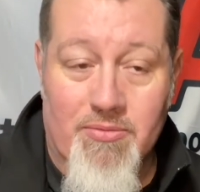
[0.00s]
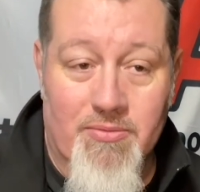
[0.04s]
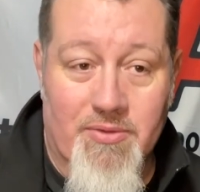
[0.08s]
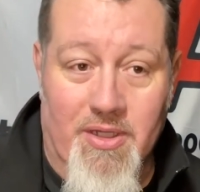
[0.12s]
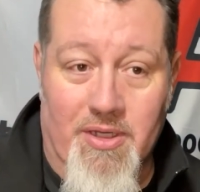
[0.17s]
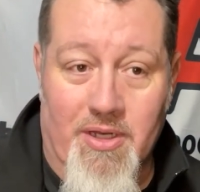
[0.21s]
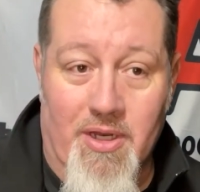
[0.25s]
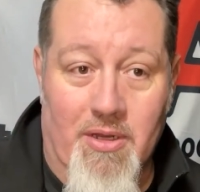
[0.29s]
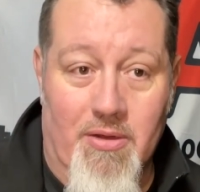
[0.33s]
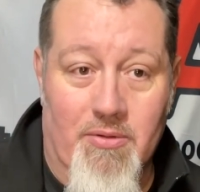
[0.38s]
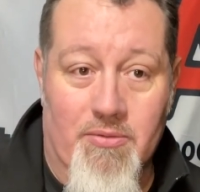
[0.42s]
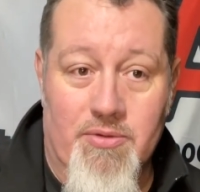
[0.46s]
You
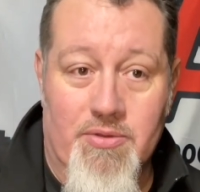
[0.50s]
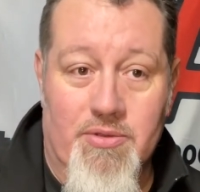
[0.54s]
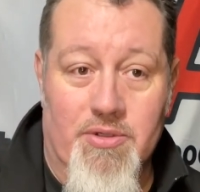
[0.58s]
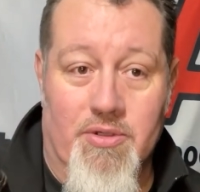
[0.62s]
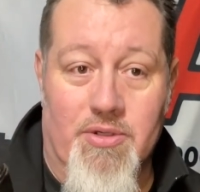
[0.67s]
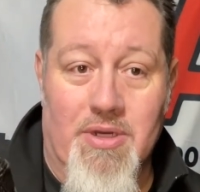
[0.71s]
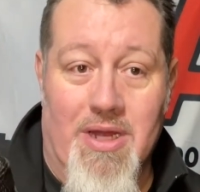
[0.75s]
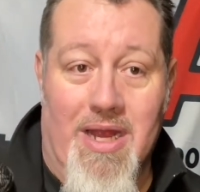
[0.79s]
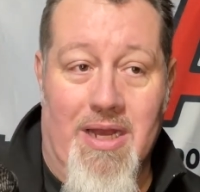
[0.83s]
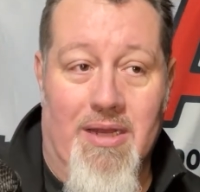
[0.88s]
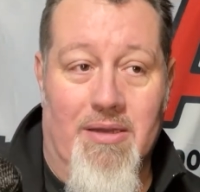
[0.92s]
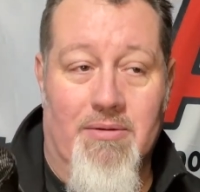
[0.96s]
know, you're
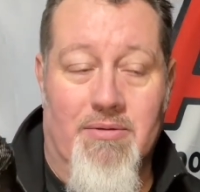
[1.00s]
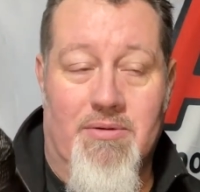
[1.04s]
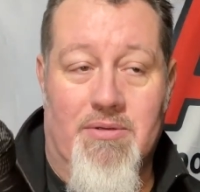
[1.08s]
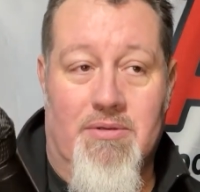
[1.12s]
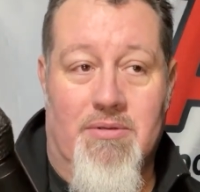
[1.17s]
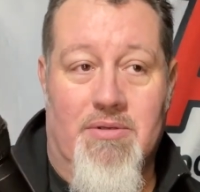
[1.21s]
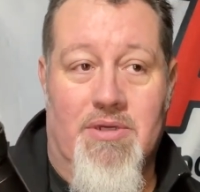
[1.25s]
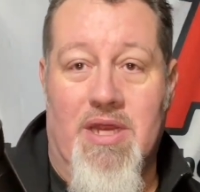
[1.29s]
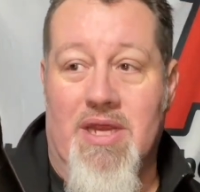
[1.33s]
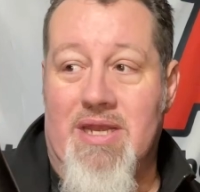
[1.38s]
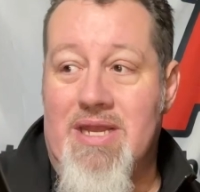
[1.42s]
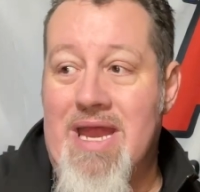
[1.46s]
not
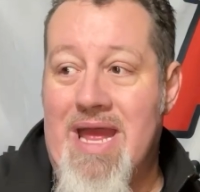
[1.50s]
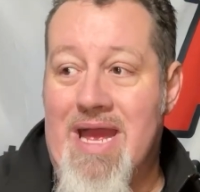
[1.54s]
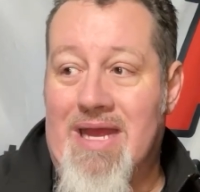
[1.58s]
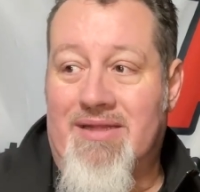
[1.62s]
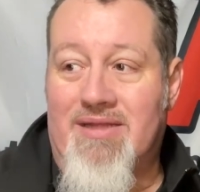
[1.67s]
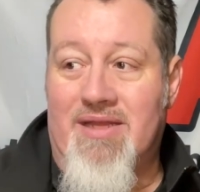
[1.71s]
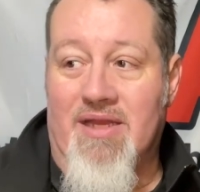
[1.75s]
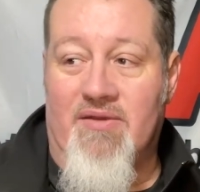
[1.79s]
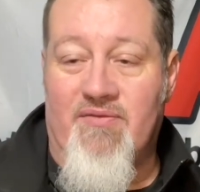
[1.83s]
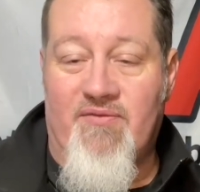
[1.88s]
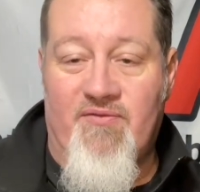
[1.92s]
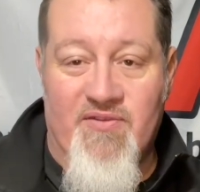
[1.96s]

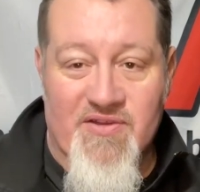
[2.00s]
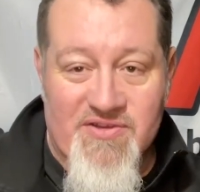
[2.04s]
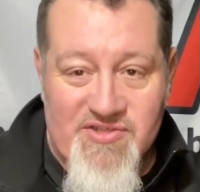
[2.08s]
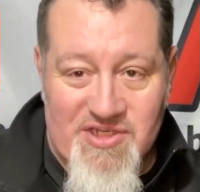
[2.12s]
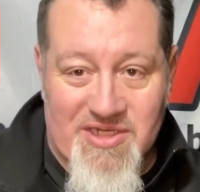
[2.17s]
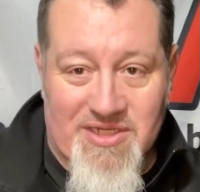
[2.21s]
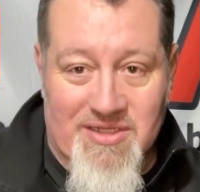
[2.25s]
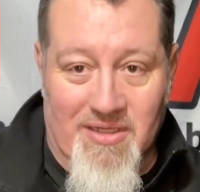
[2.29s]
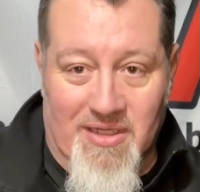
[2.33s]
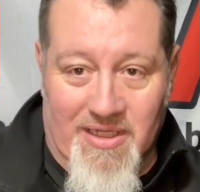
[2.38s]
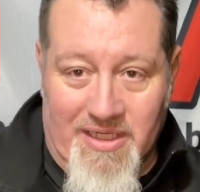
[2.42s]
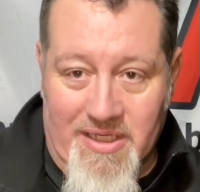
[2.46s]
connected
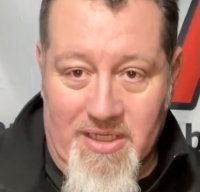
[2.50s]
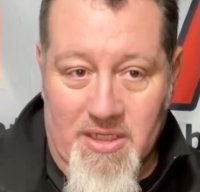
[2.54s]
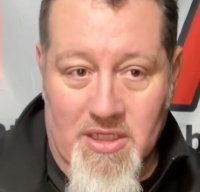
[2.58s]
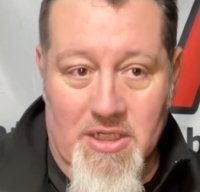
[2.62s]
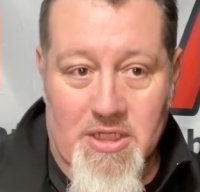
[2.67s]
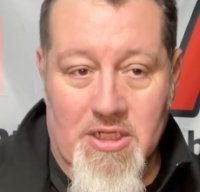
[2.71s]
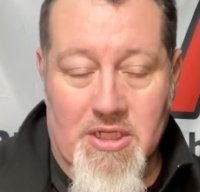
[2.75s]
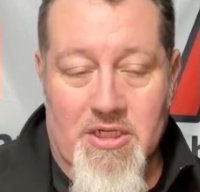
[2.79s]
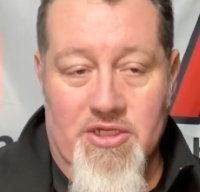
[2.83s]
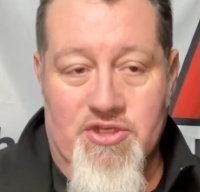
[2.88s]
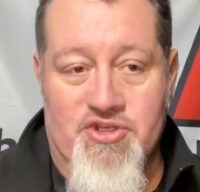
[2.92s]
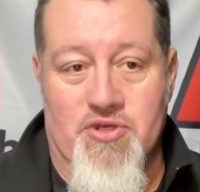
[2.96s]
physically
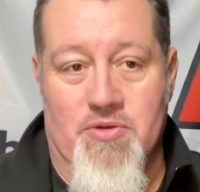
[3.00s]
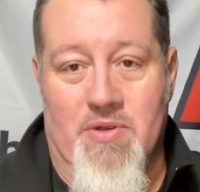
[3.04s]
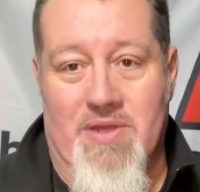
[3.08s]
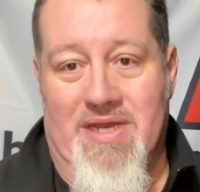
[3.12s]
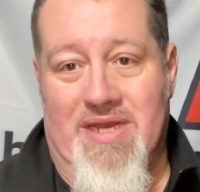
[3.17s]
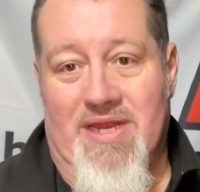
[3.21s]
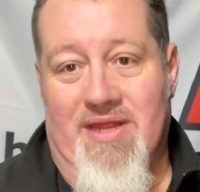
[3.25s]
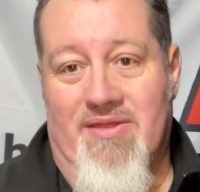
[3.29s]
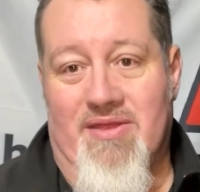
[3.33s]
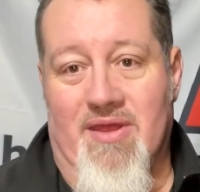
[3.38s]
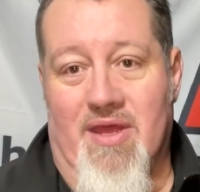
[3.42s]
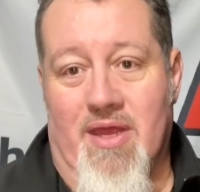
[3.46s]
to
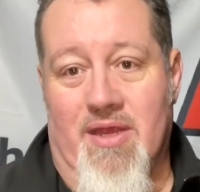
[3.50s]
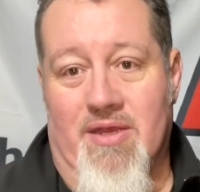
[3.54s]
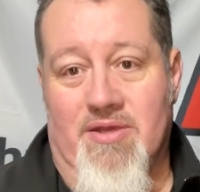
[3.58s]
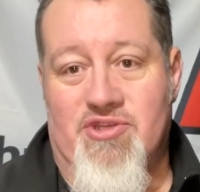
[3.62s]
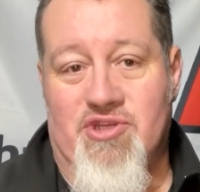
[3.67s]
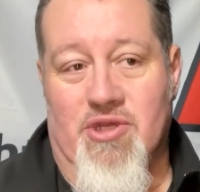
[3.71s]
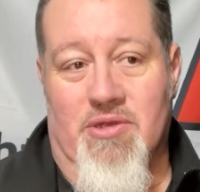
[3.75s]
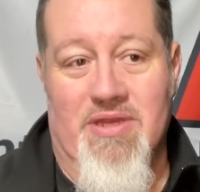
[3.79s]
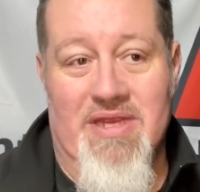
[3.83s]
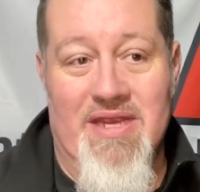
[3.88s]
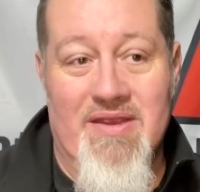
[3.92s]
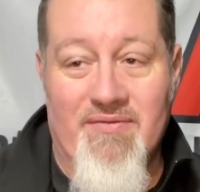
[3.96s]
anything.
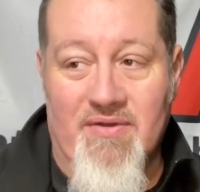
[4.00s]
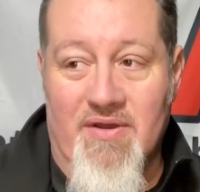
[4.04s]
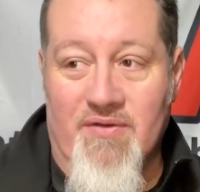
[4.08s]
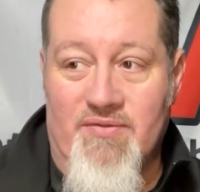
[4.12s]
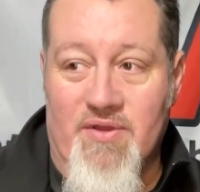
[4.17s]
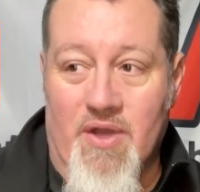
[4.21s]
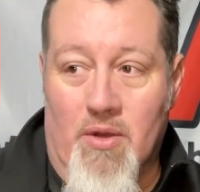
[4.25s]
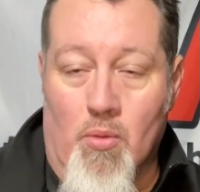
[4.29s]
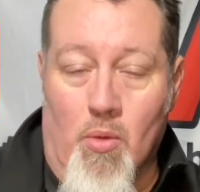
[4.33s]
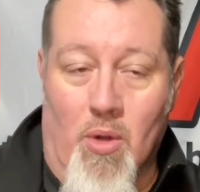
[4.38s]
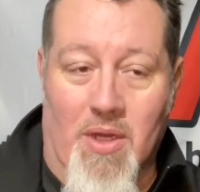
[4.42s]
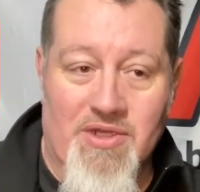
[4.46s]
So even if
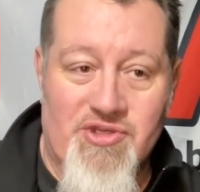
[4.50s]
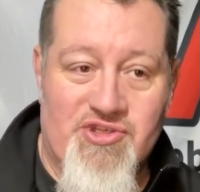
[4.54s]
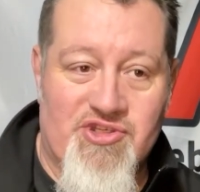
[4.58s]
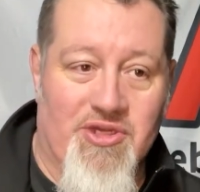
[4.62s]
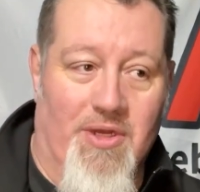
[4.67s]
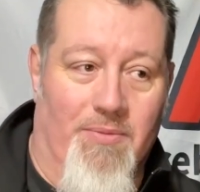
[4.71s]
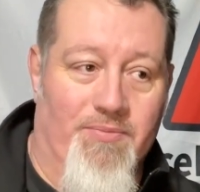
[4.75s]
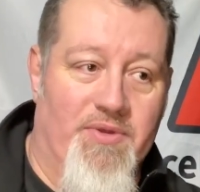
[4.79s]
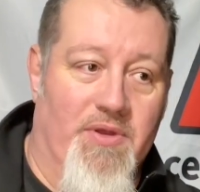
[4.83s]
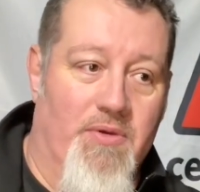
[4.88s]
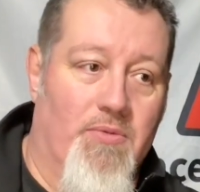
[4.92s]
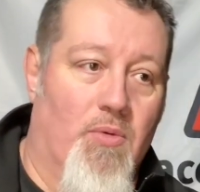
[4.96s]
there was
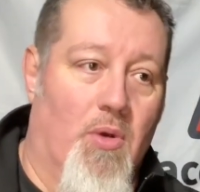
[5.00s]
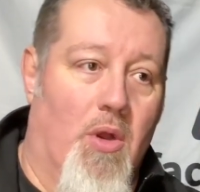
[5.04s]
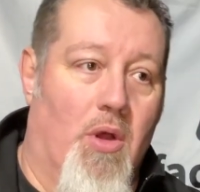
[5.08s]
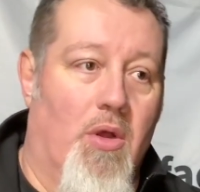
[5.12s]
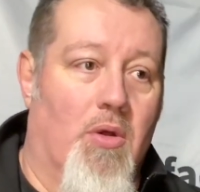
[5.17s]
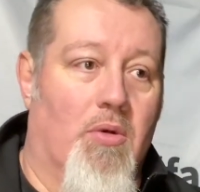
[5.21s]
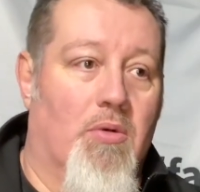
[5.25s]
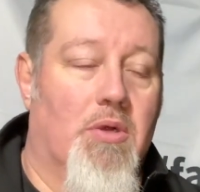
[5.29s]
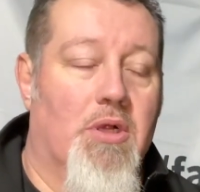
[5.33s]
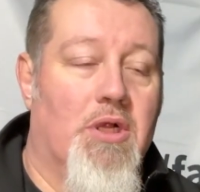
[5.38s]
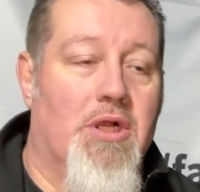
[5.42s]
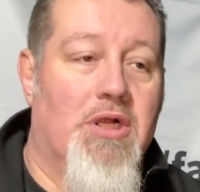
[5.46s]
something
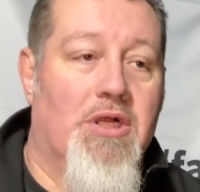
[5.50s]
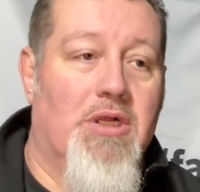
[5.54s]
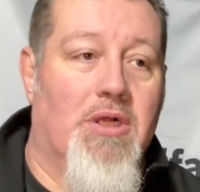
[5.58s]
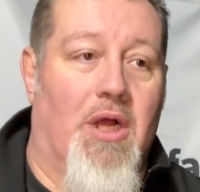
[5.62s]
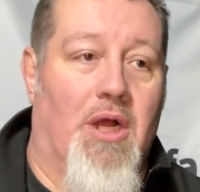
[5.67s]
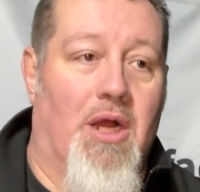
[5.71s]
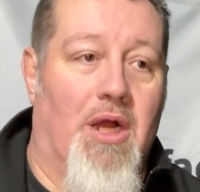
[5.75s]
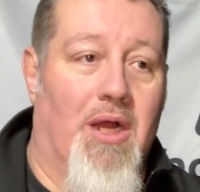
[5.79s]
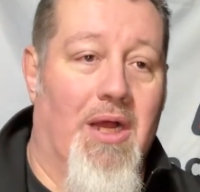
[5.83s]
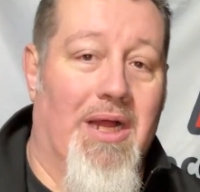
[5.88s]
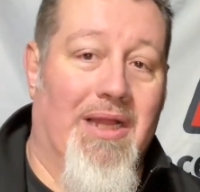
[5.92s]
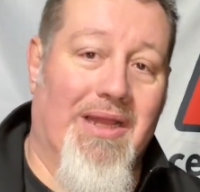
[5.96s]
wrong
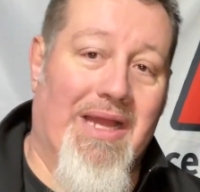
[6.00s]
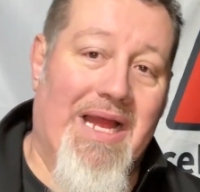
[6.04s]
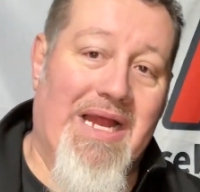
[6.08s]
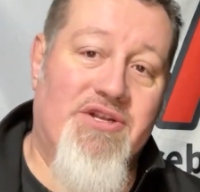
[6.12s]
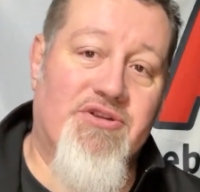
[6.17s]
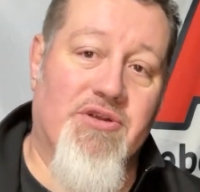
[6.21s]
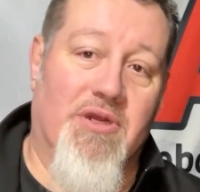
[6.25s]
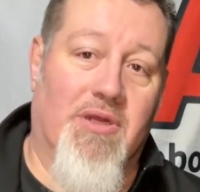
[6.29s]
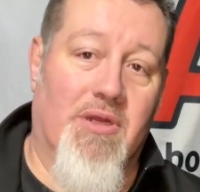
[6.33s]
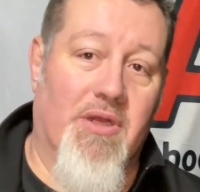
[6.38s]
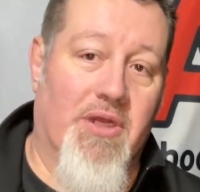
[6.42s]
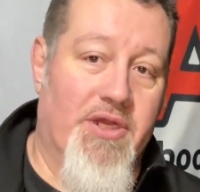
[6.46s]

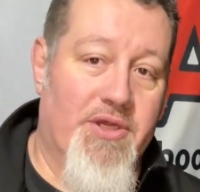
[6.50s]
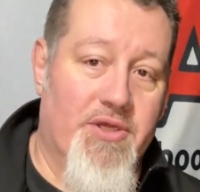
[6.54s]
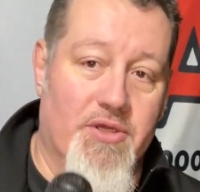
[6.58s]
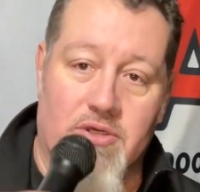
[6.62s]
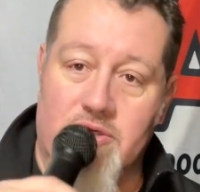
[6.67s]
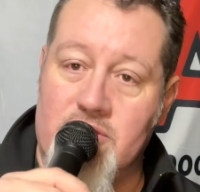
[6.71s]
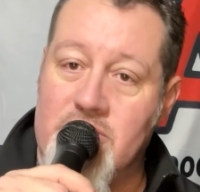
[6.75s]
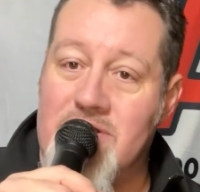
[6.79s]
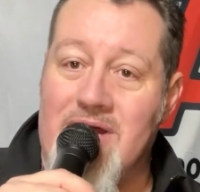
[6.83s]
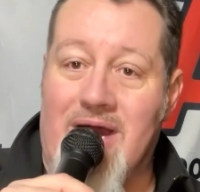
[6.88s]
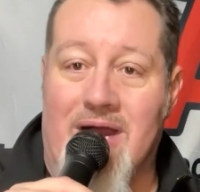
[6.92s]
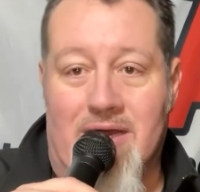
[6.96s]
electrically,
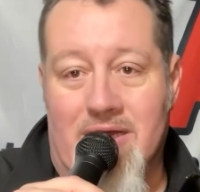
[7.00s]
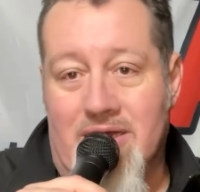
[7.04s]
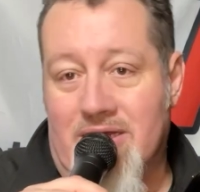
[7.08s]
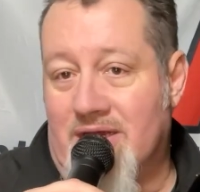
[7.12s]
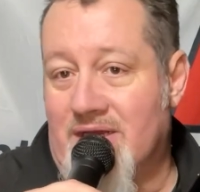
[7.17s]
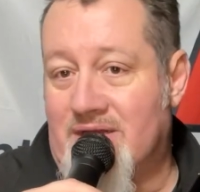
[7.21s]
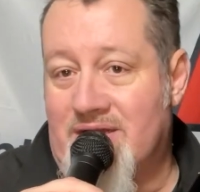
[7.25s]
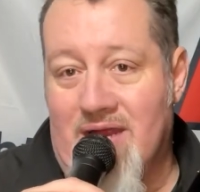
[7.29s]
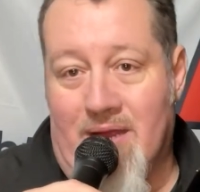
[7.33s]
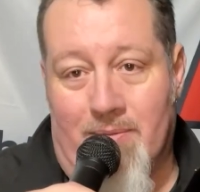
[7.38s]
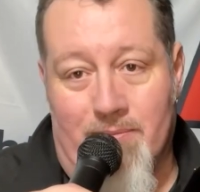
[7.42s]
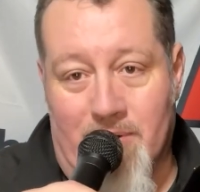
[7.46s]
you're not going to
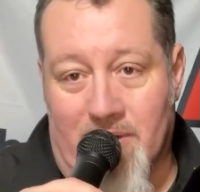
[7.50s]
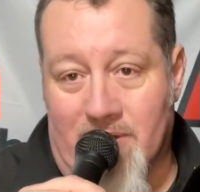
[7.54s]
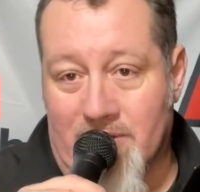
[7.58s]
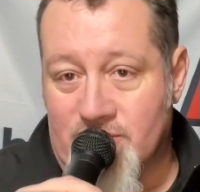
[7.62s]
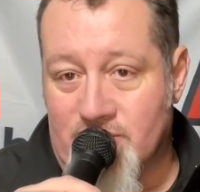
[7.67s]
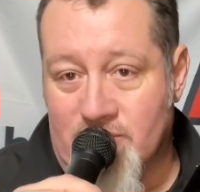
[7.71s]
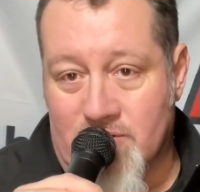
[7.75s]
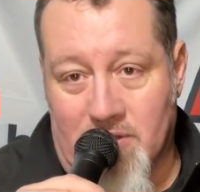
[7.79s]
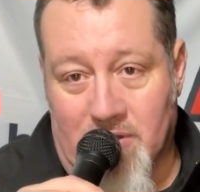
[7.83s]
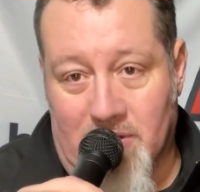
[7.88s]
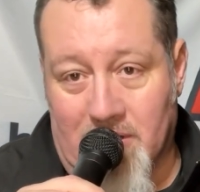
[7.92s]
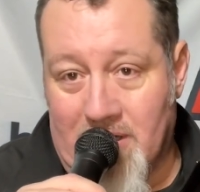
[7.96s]
get that buzz
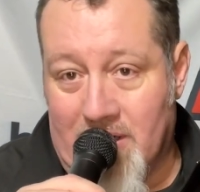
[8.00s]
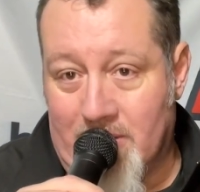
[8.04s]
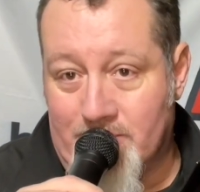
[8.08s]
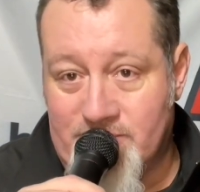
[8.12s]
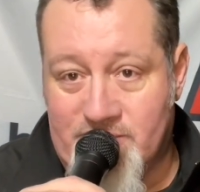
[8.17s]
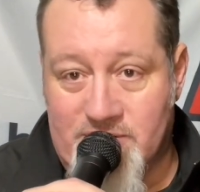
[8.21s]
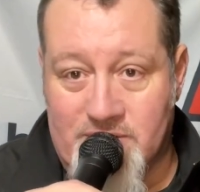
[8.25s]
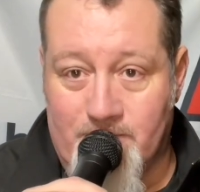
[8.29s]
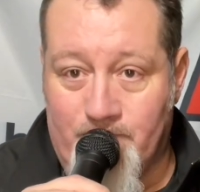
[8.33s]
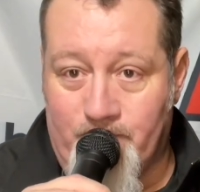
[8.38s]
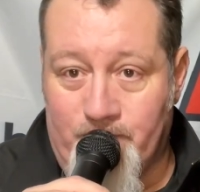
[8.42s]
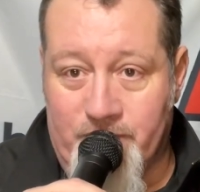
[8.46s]
on your lips.